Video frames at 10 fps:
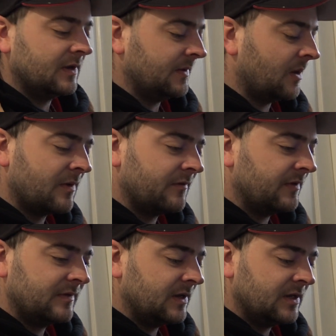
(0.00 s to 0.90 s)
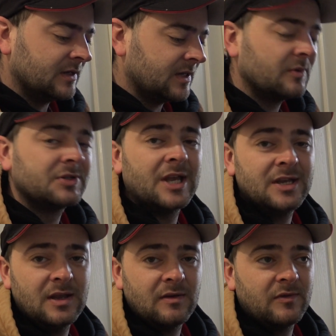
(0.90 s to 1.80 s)
That weren't 15 years. That was
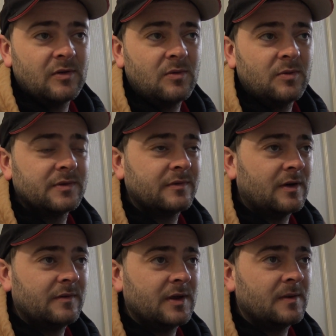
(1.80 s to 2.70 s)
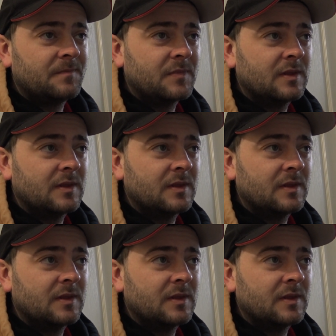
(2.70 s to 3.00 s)
10-year felt, or was it 5-year?